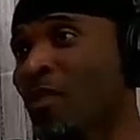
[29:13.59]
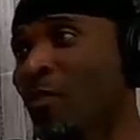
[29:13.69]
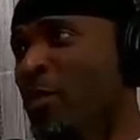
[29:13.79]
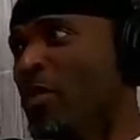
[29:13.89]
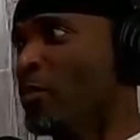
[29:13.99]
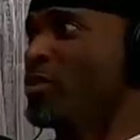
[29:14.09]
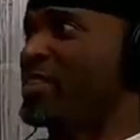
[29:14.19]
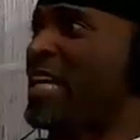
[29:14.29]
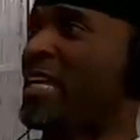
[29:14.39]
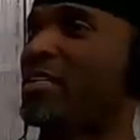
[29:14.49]
wait a minute, who's
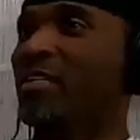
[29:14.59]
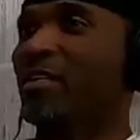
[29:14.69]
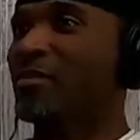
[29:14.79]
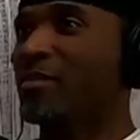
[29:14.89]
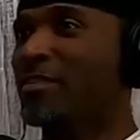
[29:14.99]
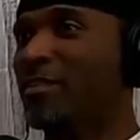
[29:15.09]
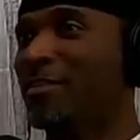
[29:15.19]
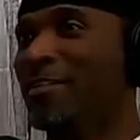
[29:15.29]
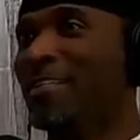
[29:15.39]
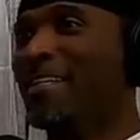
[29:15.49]
that? You know, right, right, you
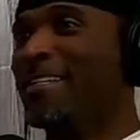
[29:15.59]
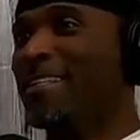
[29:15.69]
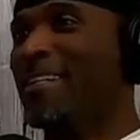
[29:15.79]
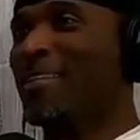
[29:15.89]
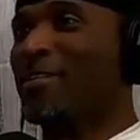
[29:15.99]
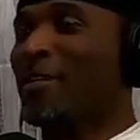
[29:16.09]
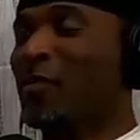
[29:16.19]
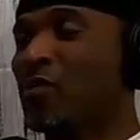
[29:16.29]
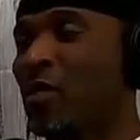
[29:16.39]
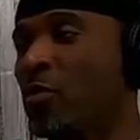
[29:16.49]
know, right, right, right, Yeah, you know,
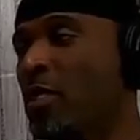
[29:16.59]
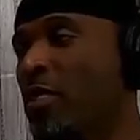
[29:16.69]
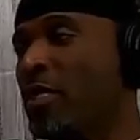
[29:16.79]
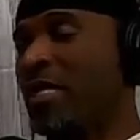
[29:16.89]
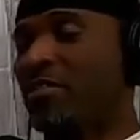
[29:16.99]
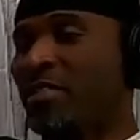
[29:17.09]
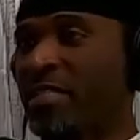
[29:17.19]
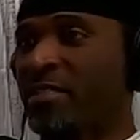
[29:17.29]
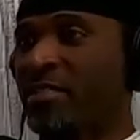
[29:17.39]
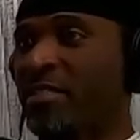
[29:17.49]
so I shake
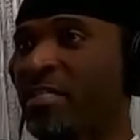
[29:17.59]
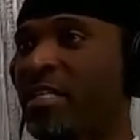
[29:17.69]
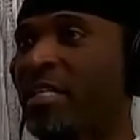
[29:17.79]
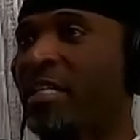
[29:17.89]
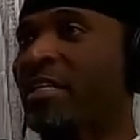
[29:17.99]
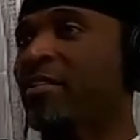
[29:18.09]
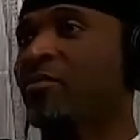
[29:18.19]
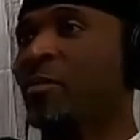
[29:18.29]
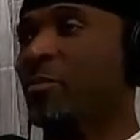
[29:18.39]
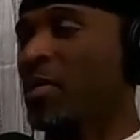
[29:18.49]
this kid's hand and I give
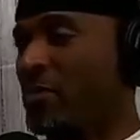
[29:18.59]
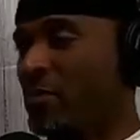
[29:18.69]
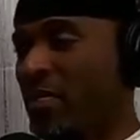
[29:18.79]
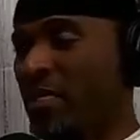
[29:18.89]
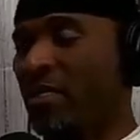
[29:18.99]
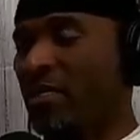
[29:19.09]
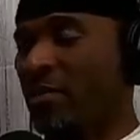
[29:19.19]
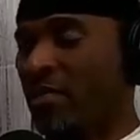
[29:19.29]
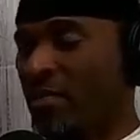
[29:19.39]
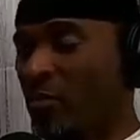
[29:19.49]
him a po- uh,
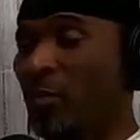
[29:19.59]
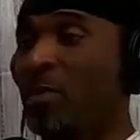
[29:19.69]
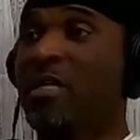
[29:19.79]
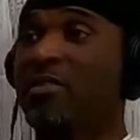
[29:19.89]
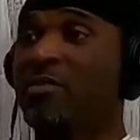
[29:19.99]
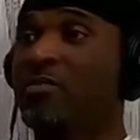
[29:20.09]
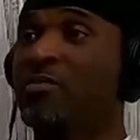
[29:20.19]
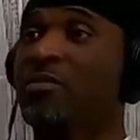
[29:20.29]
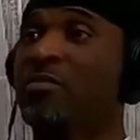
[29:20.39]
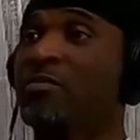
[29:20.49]
uh give him a positive,
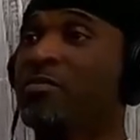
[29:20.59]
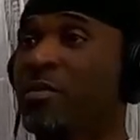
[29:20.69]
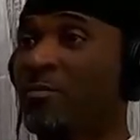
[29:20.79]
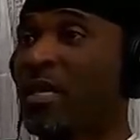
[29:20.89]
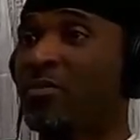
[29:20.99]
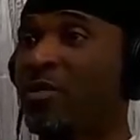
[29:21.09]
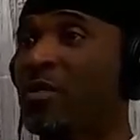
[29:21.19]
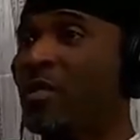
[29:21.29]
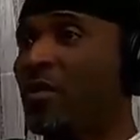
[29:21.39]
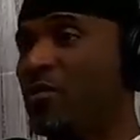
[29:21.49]
some positive.
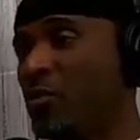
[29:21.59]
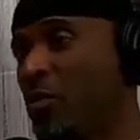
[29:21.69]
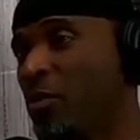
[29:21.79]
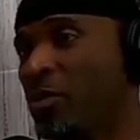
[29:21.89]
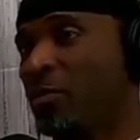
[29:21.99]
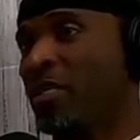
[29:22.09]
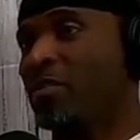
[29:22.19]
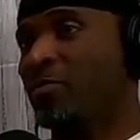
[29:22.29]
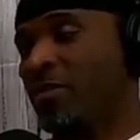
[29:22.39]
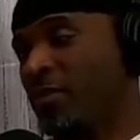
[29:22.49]
If you want to be the
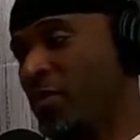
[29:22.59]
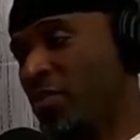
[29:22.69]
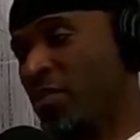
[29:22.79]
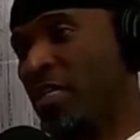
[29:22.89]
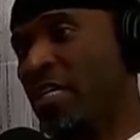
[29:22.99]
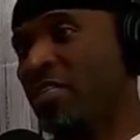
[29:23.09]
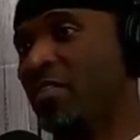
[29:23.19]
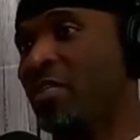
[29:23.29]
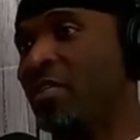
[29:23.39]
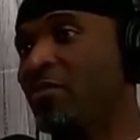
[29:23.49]
best, be the first there and last to
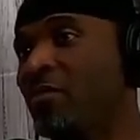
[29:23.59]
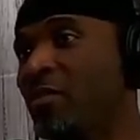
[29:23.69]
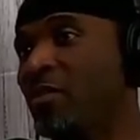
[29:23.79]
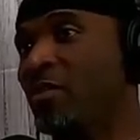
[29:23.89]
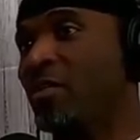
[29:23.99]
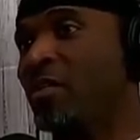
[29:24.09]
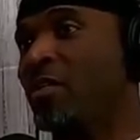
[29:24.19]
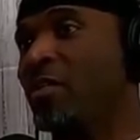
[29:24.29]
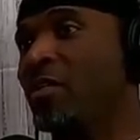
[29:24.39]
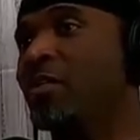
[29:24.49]
leave. Right,
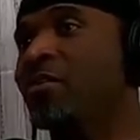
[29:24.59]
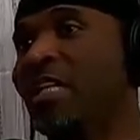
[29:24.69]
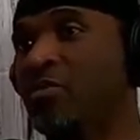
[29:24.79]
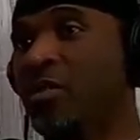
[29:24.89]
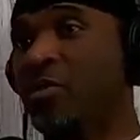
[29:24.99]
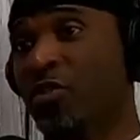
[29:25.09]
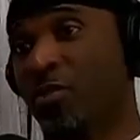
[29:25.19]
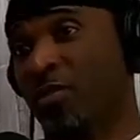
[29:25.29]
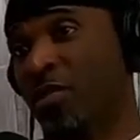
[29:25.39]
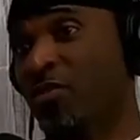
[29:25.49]
encouragement. That's what Coach
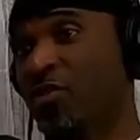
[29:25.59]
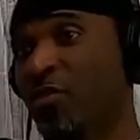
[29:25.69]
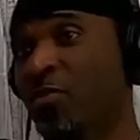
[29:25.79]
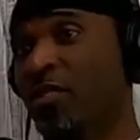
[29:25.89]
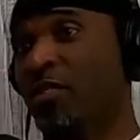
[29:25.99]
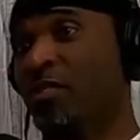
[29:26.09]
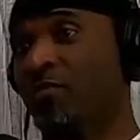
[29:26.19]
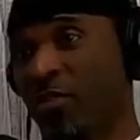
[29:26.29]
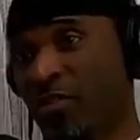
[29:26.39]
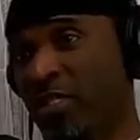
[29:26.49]
Sherman always told me. Right.
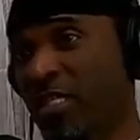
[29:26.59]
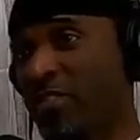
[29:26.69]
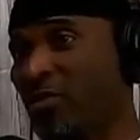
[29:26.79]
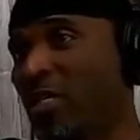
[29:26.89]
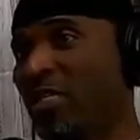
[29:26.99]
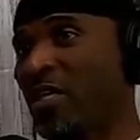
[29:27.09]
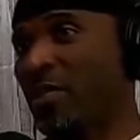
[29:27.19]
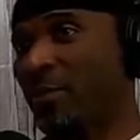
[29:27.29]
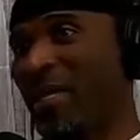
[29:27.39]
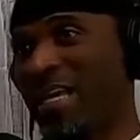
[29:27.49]
First there, last. So I try
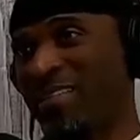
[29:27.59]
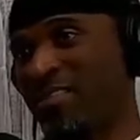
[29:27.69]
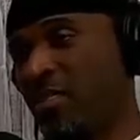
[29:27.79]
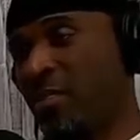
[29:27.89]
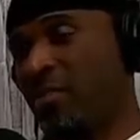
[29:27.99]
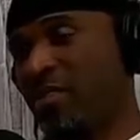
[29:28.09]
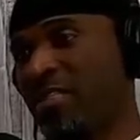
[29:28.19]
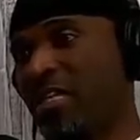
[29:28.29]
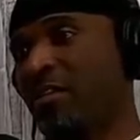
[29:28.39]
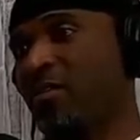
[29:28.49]
to pass
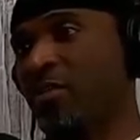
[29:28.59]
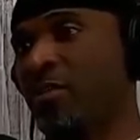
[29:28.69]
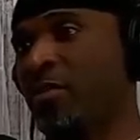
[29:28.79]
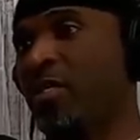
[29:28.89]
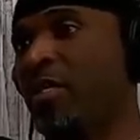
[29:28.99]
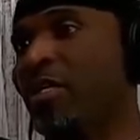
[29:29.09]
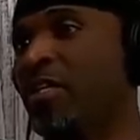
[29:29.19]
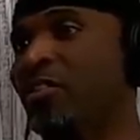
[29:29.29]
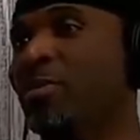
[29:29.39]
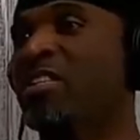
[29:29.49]
things I've learned. Yeah.
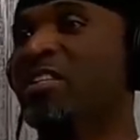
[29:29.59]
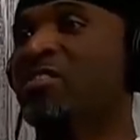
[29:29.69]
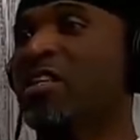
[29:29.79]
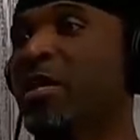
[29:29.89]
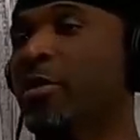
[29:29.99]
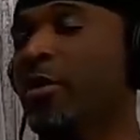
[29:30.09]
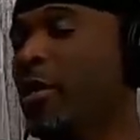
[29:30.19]
Because me just saying,